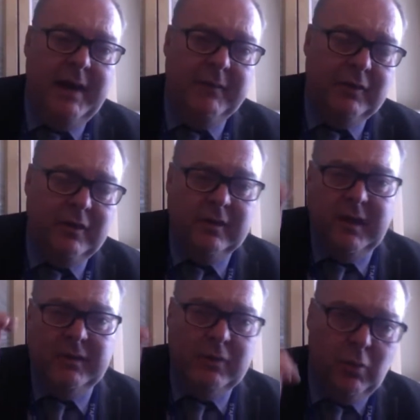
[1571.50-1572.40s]
So there's
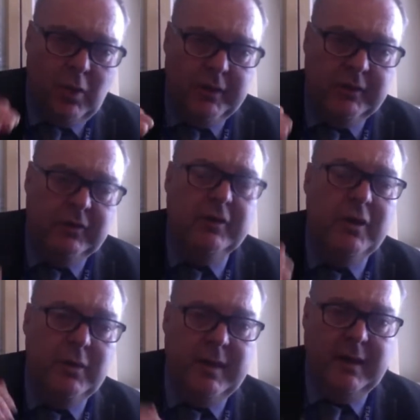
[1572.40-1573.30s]
lesson 1 and
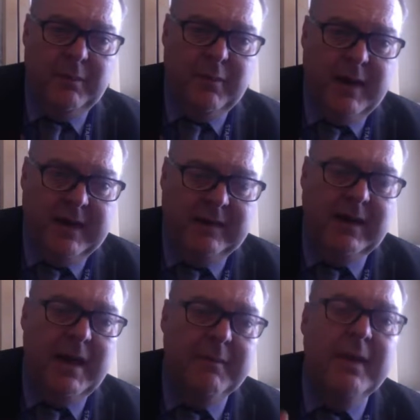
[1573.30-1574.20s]
2, then a break
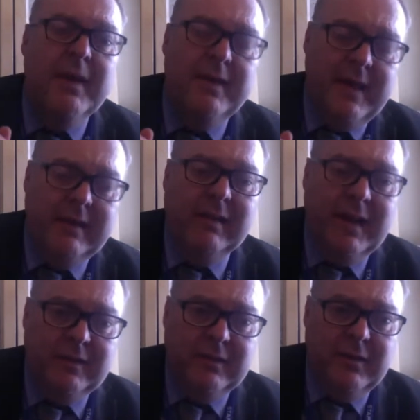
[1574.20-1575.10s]
time, then
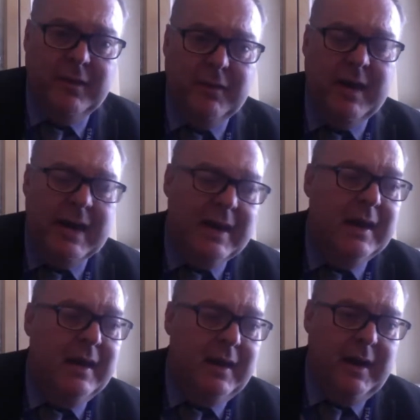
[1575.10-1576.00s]
lesson 3,
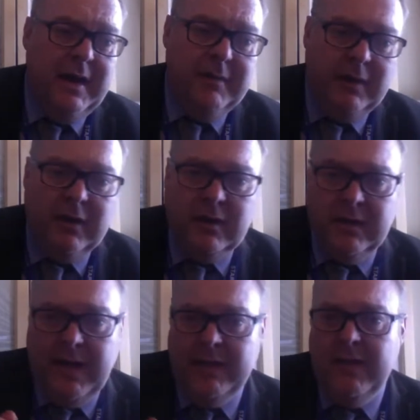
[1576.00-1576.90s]
and
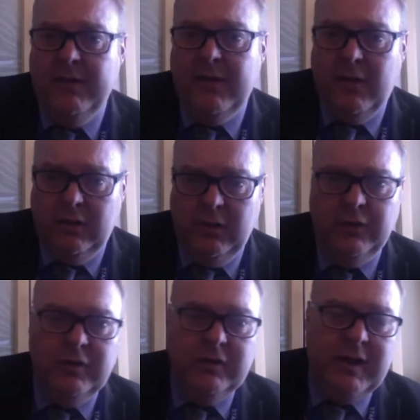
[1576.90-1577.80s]
then they've got
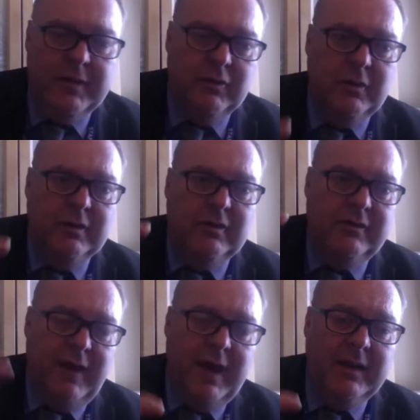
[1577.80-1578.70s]
lunchtime. So
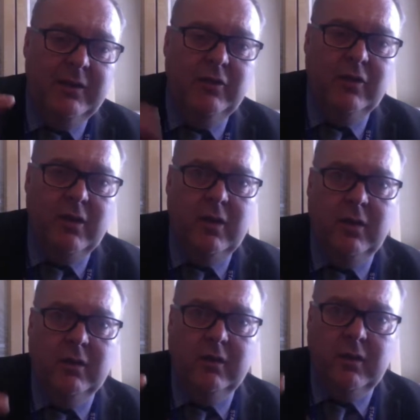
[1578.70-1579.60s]
it's fairly
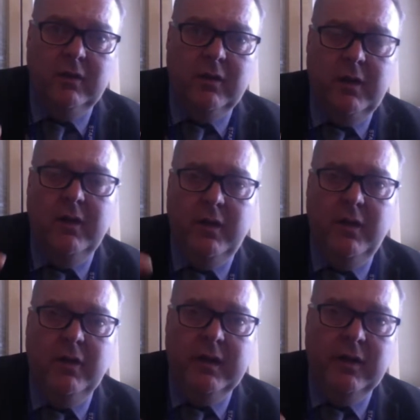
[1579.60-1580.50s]
short and
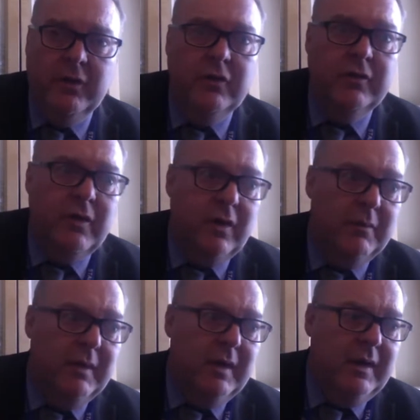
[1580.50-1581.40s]
early lunch for
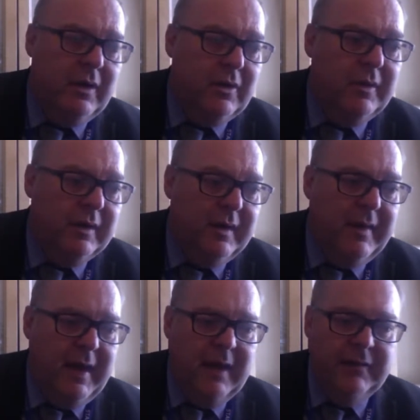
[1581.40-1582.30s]
them. Currently,
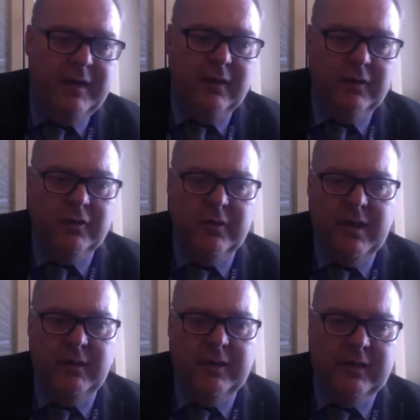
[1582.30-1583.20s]
they have their lunch
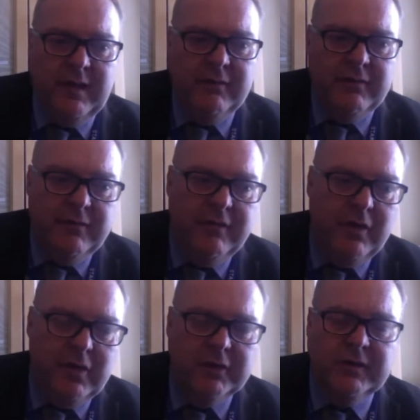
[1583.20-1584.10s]
around
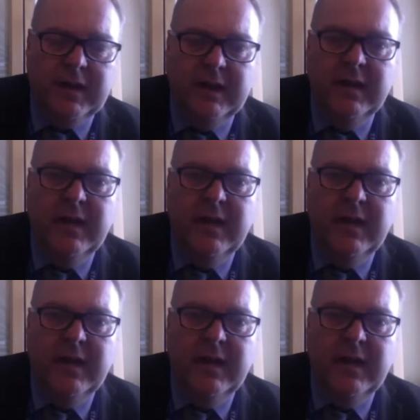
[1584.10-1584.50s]
11:40.